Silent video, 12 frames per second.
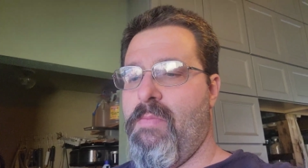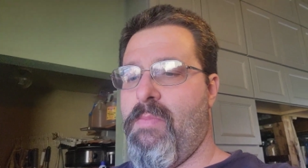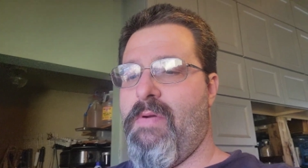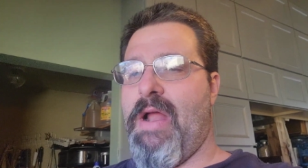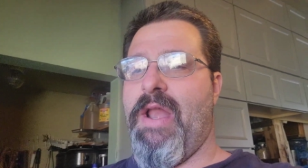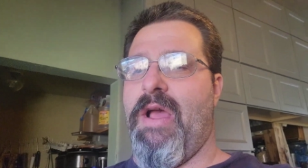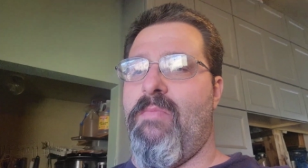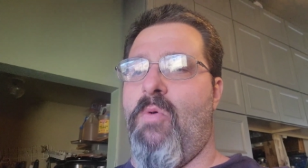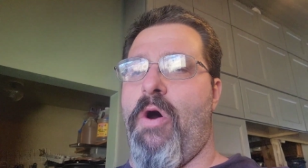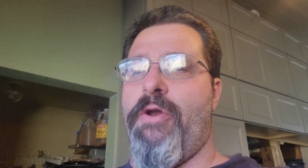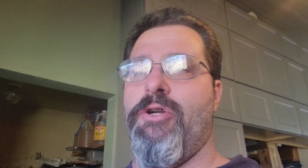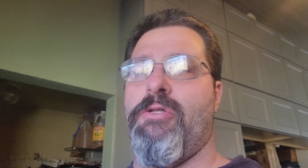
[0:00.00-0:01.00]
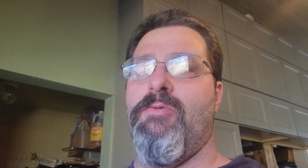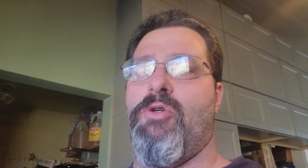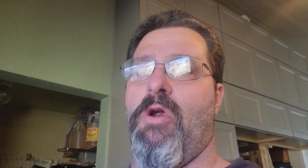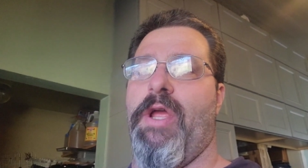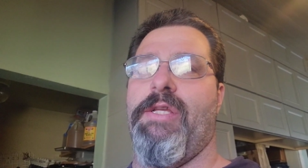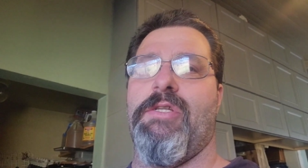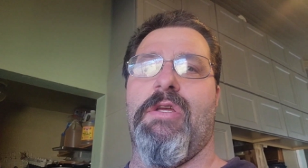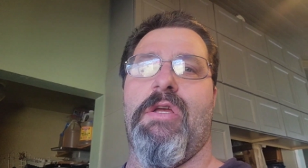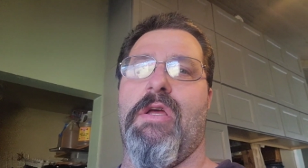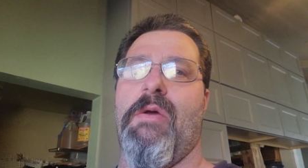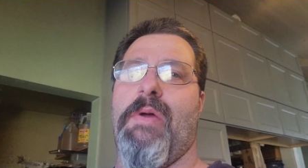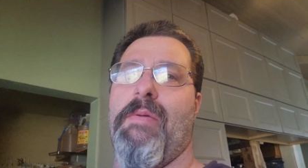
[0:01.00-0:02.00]
But right now I'm watering some trays.
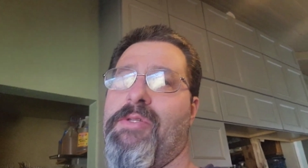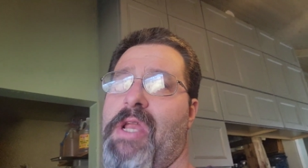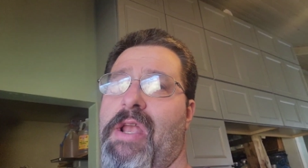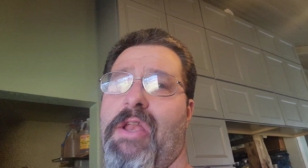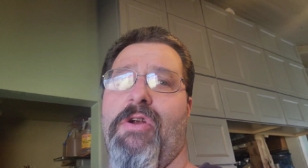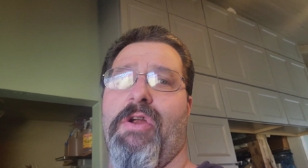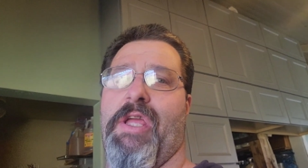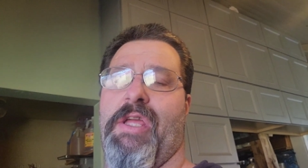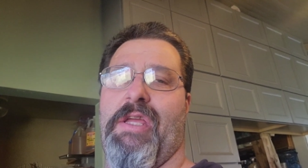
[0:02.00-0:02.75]
I'm standing in our